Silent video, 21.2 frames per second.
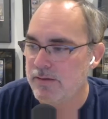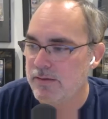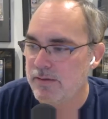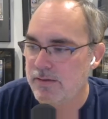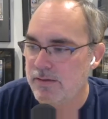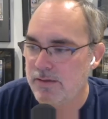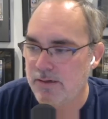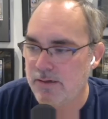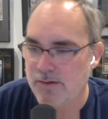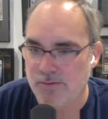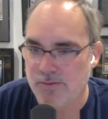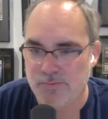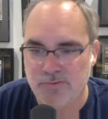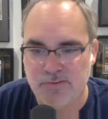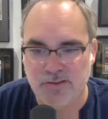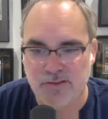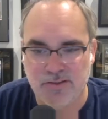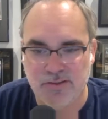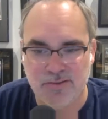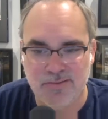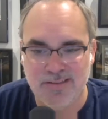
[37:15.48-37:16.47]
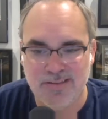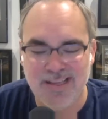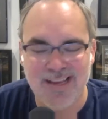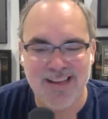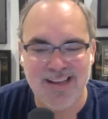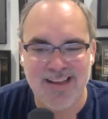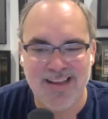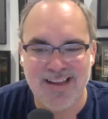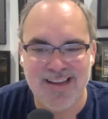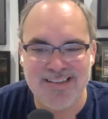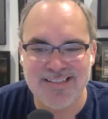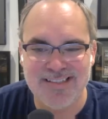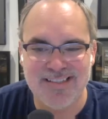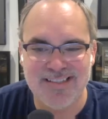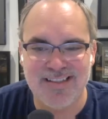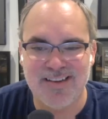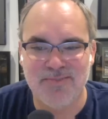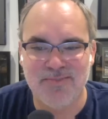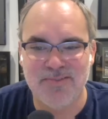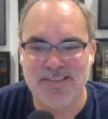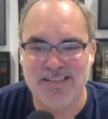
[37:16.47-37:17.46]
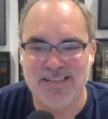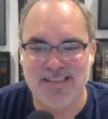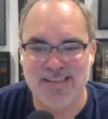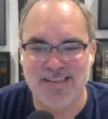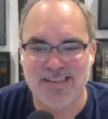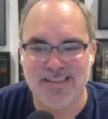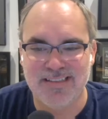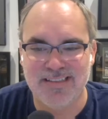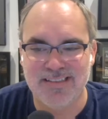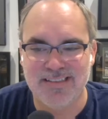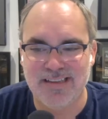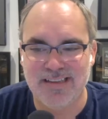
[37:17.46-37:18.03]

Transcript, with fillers: you know, so yeah, I just thought it was like,